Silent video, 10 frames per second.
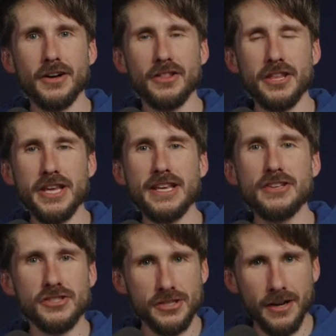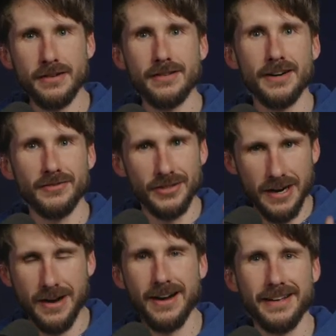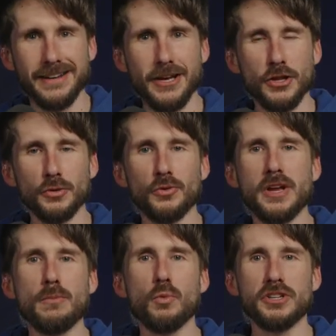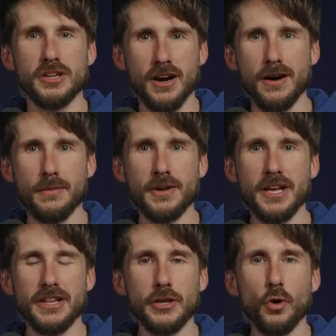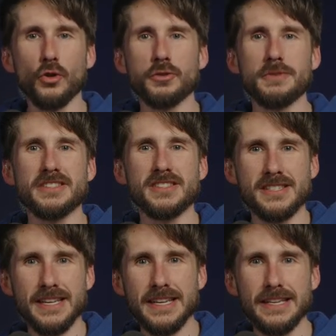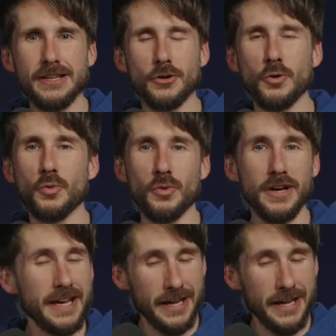the son of God through him would come the ultimate seed, who,